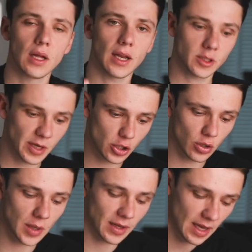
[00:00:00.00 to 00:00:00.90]
let's make sure
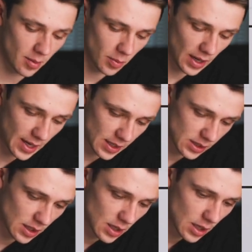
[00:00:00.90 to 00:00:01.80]
that we're getting
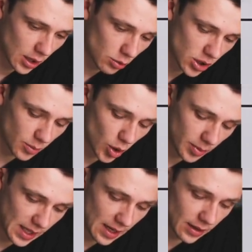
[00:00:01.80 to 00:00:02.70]
players close to the ball,
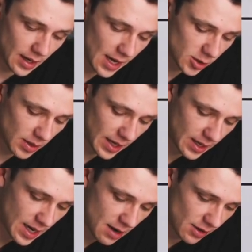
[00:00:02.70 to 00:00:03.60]
but then the next player
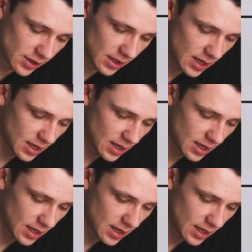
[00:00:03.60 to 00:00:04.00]
nearest